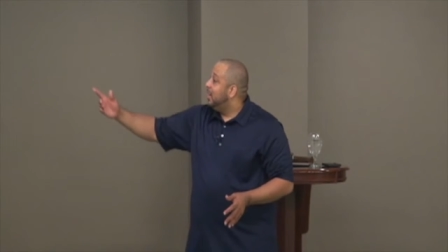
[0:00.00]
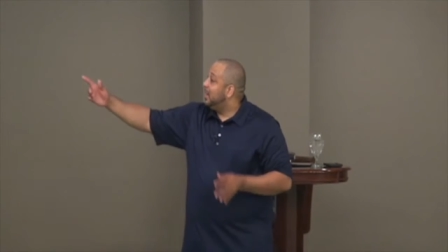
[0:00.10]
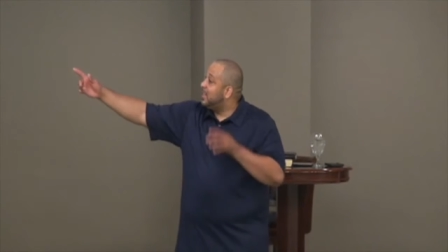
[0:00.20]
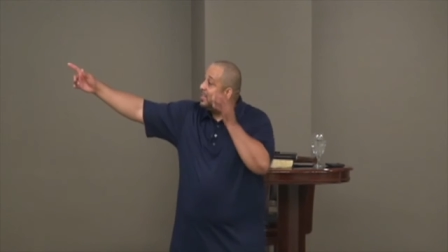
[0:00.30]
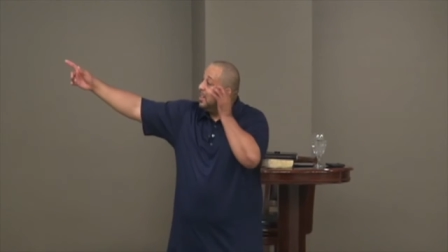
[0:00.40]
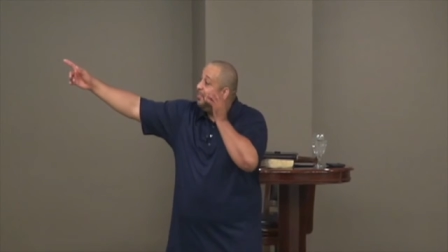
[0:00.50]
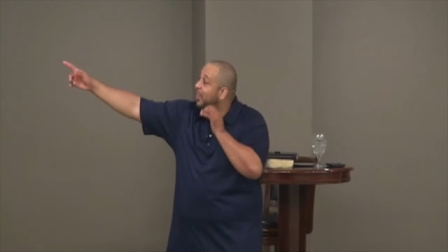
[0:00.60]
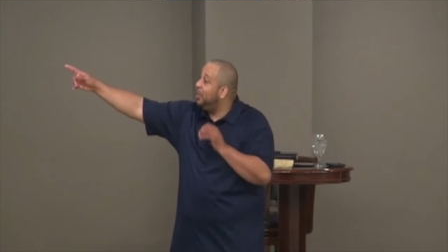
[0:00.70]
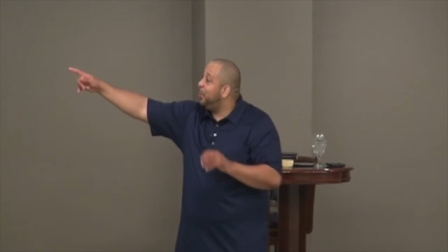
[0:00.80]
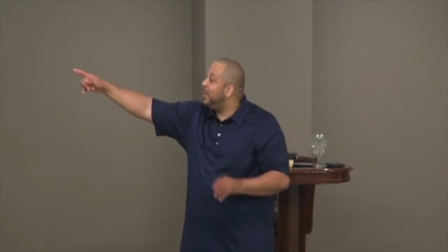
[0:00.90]
It says, that
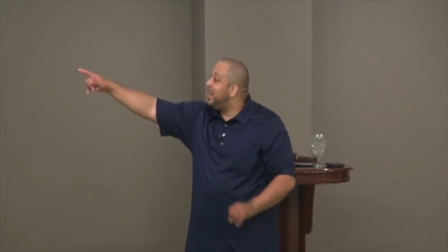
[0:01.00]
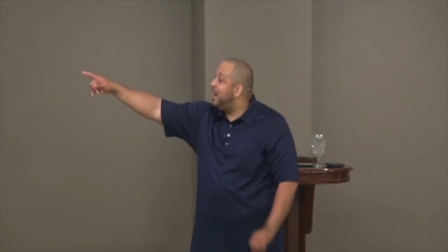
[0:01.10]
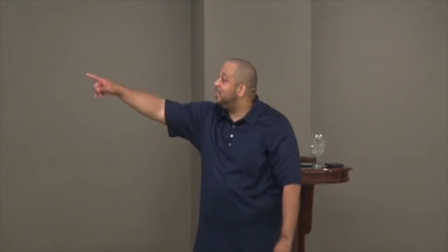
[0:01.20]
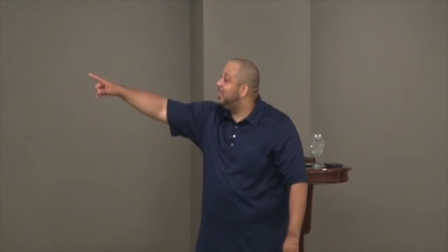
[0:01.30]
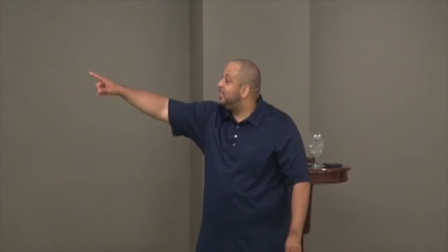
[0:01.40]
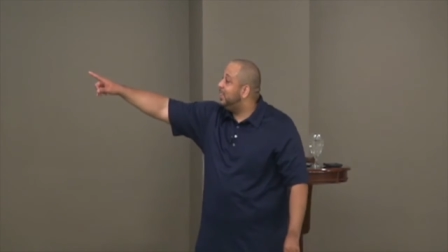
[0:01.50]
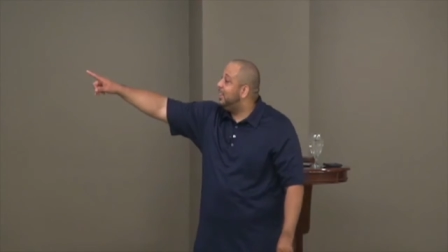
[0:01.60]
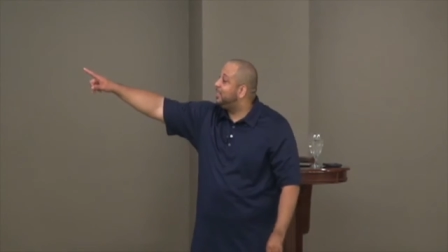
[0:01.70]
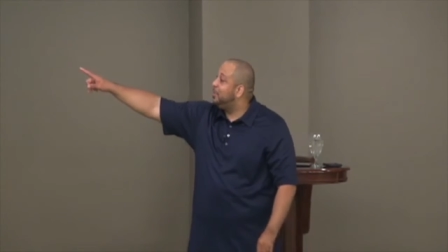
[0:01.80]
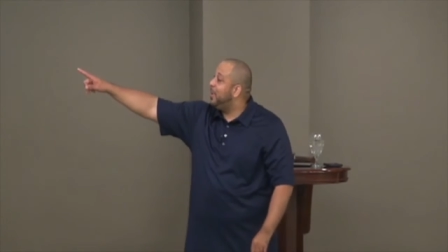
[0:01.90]
Philip went down to the
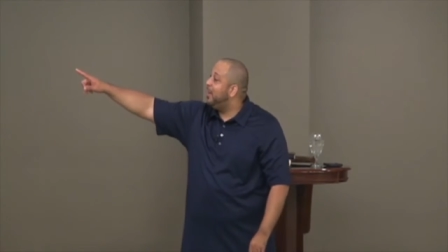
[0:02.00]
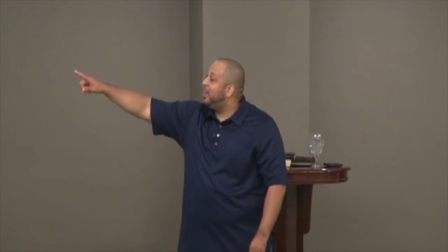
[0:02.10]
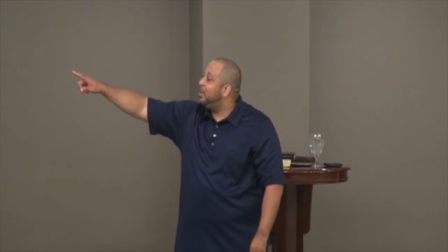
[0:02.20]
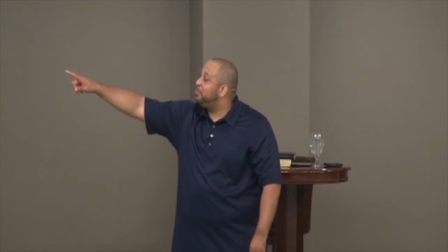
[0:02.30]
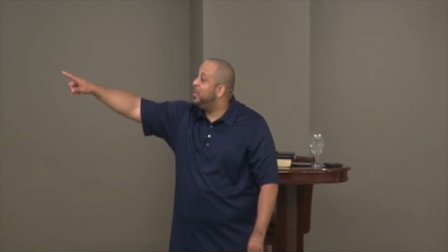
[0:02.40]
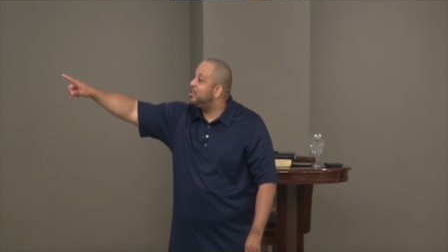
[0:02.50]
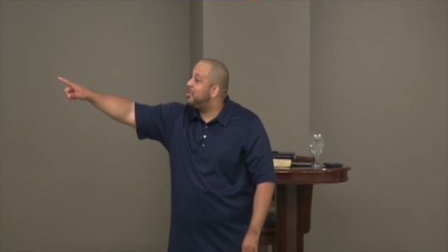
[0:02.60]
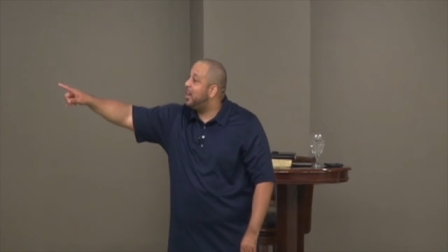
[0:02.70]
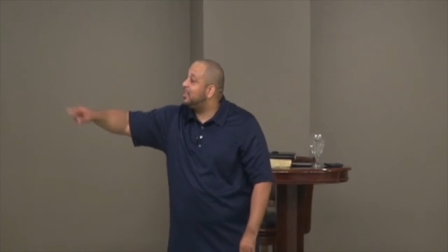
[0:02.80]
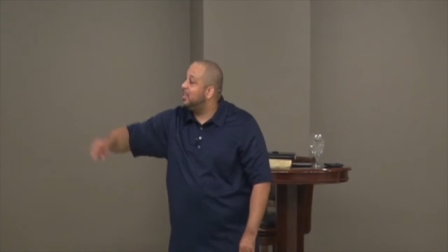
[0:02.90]
city Samaria and preached
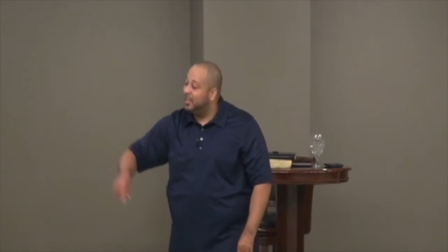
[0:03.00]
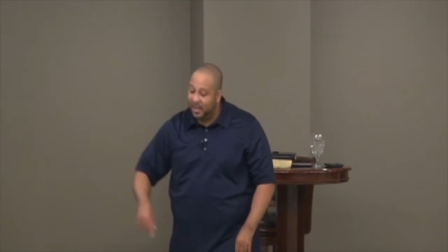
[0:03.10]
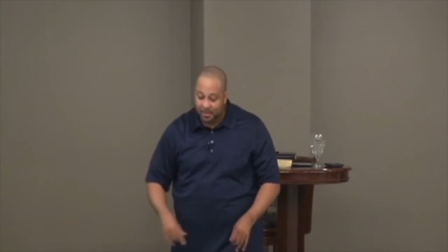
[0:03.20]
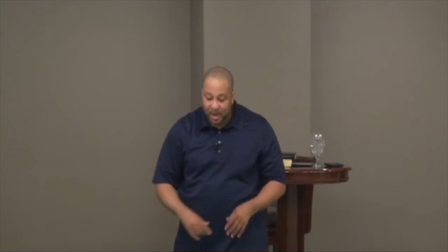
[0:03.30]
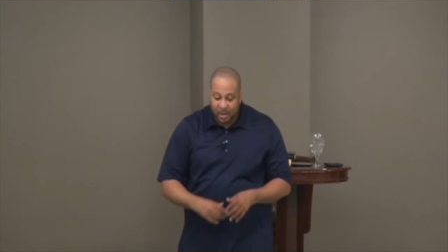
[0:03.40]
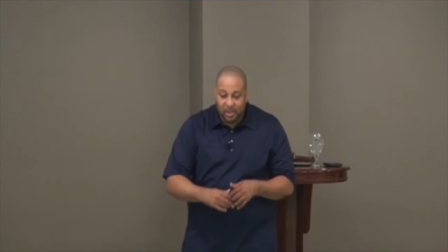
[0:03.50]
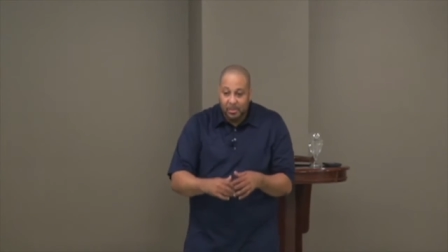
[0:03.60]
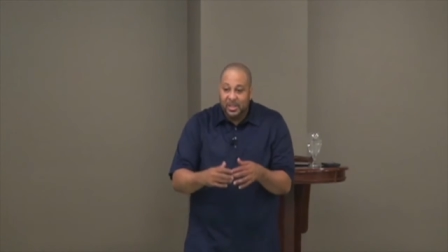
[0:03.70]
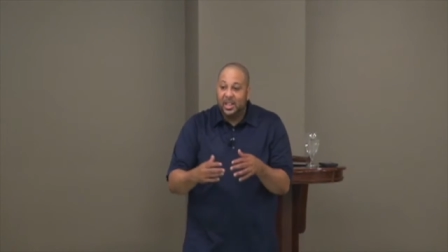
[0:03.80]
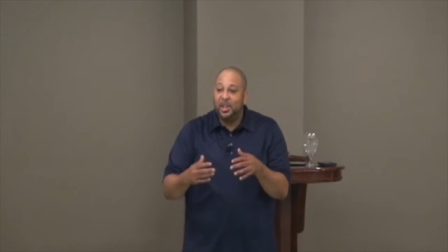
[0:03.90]
Christ unto them. So
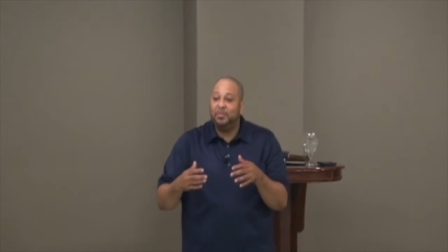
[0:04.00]
let me tell you